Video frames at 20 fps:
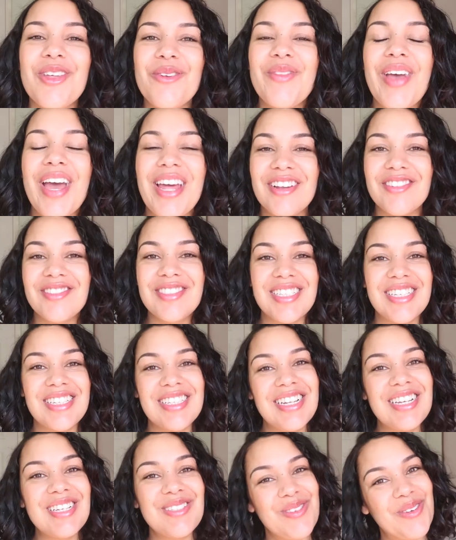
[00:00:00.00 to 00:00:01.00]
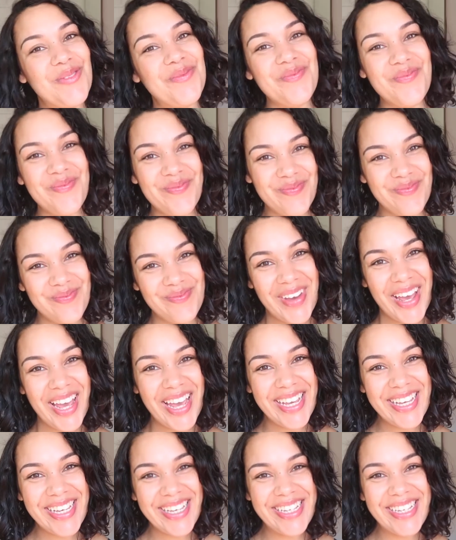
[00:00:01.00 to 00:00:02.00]
them and I'll see you in the next one
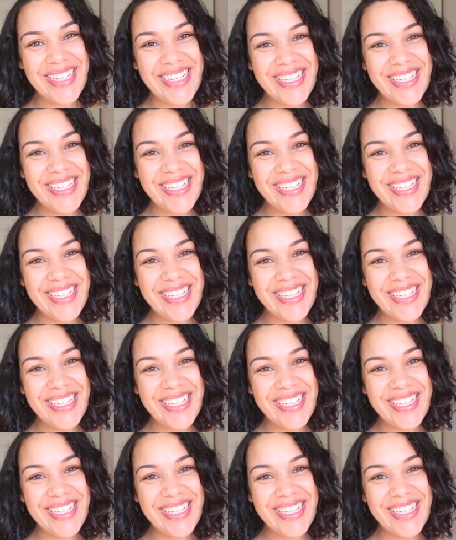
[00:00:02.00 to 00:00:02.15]
bye